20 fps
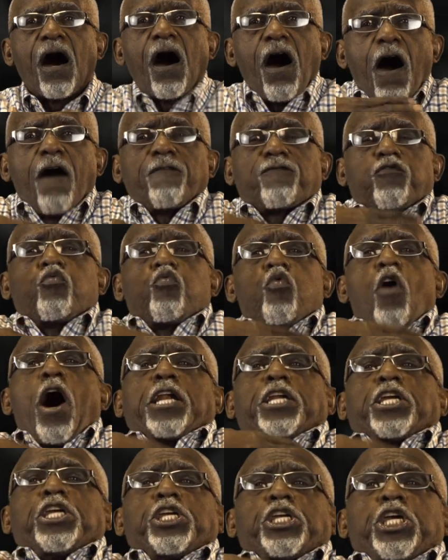of
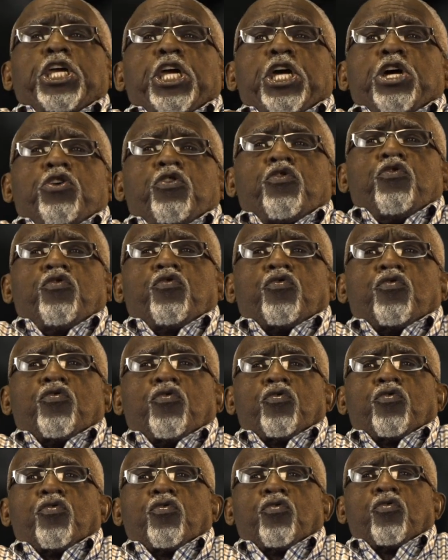what you
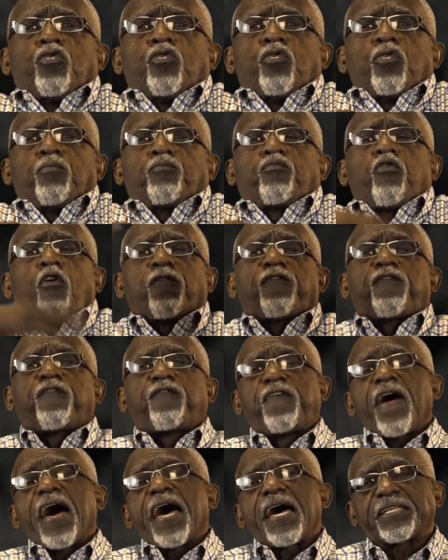
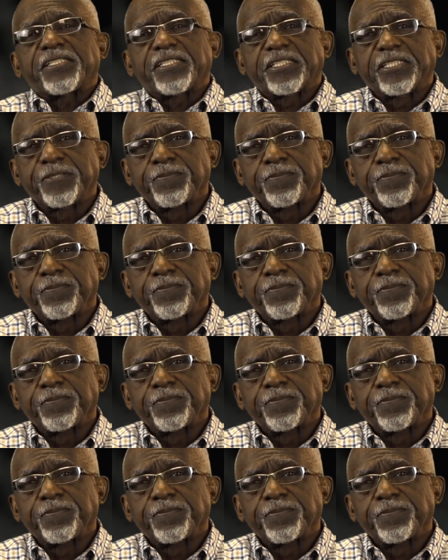profess